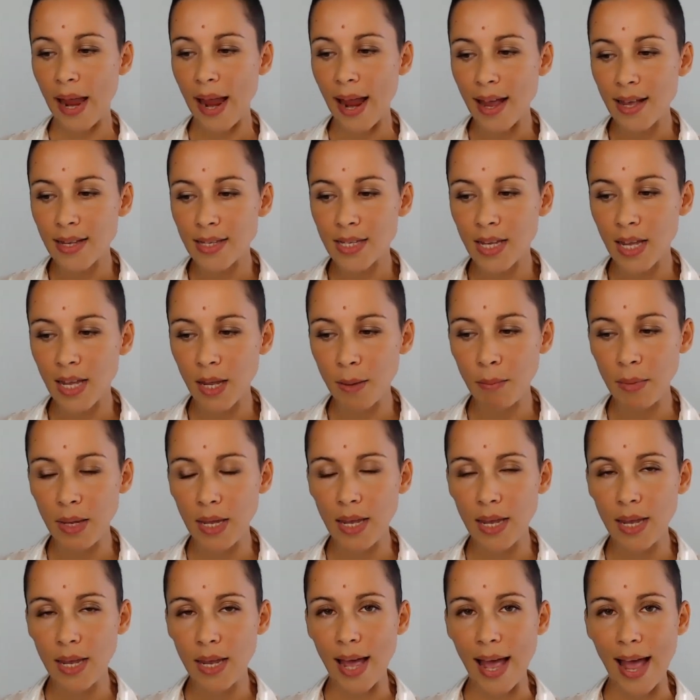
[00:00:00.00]
asking
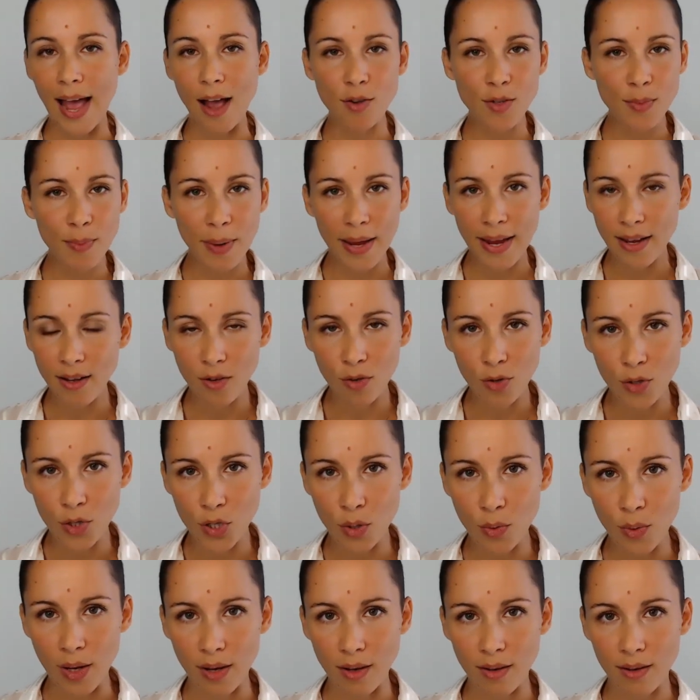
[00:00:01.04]
me, how's my ankle
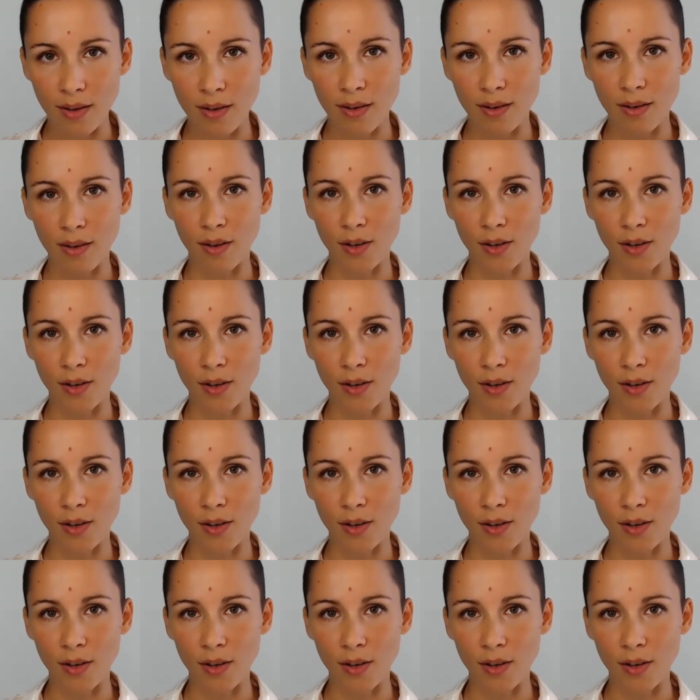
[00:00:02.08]
doing?